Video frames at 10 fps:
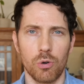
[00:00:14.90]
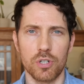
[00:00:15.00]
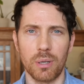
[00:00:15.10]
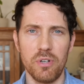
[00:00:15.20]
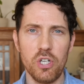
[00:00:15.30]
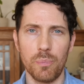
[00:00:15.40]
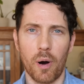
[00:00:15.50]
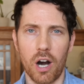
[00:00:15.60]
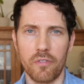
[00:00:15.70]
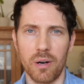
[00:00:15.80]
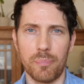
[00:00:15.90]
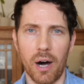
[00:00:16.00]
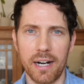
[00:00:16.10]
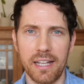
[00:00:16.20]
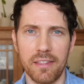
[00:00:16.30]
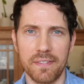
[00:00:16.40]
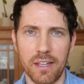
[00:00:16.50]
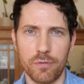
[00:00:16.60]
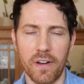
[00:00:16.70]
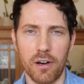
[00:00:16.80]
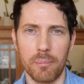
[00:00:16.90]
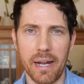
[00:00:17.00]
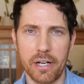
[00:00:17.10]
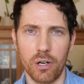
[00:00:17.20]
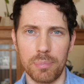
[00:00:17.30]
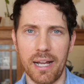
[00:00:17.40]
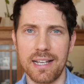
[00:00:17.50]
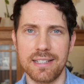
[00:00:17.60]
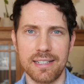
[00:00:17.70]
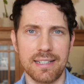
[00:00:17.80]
Or some new part of our body that they found microplastics.